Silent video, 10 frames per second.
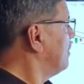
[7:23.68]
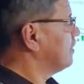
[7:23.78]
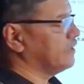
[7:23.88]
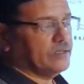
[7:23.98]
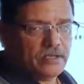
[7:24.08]

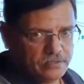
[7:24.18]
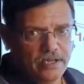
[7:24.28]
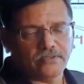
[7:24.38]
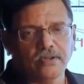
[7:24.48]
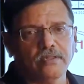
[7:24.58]
then
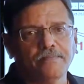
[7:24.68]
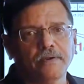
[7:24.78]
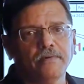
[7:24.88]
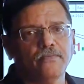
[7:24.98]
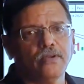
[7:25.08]
naturally the
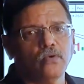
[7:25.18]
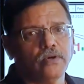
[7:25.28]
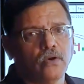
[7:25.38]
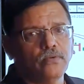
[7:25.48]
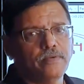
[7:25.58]
premium will go
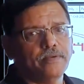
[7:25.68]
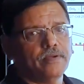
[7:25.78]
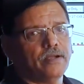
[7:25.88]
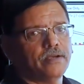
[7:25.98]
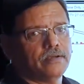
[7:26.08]
down,
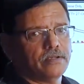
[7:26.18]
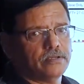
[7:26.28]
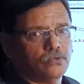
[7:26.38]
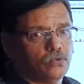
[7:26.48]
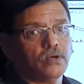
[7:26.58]
and
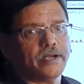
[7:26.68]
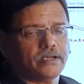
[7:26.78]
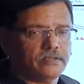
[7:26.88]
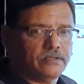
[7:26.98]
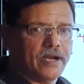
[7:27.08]
you don't
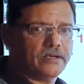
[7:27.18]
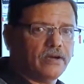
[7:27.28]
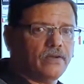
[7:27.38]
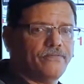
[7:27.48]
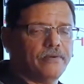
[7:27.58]
get that
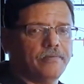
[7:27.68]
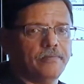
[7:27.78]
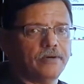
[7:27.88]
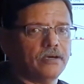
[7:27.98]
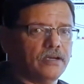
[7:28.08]
kind of
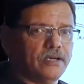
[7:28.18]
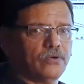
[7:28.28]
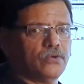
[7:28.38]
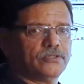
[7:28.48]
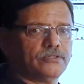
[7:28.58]
premium. Earlier it
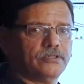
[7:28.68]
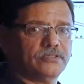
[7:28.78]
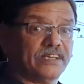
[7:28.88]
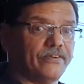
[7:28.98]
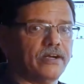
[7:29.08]
was
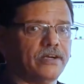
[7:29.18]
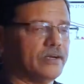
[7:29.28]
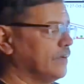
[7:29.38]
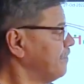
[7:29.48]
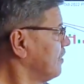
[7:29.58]

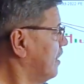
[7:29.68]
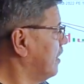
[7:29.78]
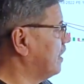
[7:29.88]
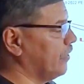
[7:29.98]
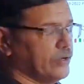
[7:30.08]
700
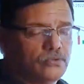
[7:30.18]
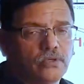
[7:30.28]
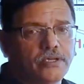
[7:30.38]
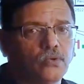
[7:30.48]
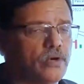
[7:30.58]
and now it is
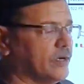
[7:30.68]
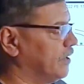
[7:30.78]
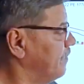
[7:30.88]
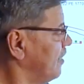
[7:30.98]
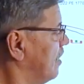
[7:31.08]
only 200.
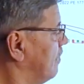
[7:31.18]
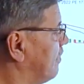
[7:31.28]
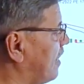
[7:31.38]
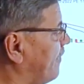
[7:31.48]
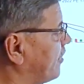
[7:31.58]

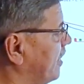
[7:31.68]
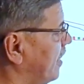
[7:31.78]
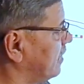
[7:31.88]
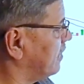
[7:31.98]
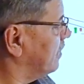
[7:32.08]
But after
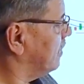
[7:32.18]
that,